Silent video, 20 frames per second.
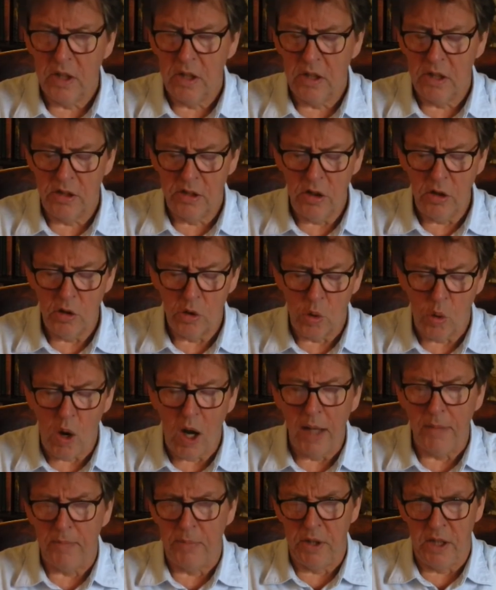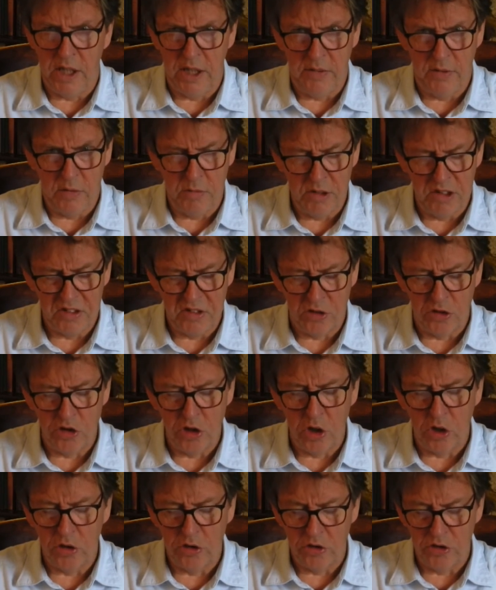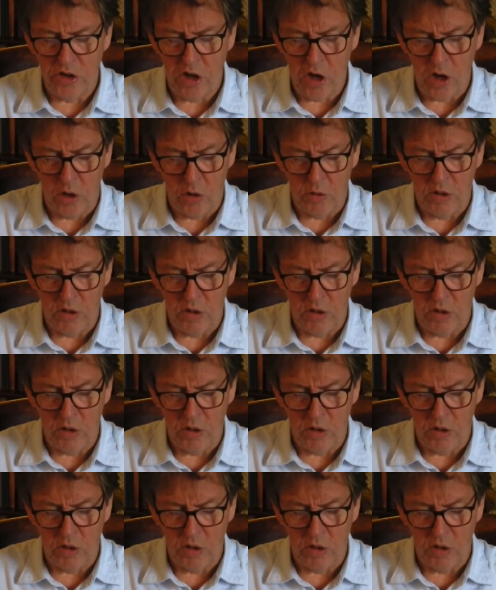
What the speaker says: I don't quite believe in Mr. John Doe.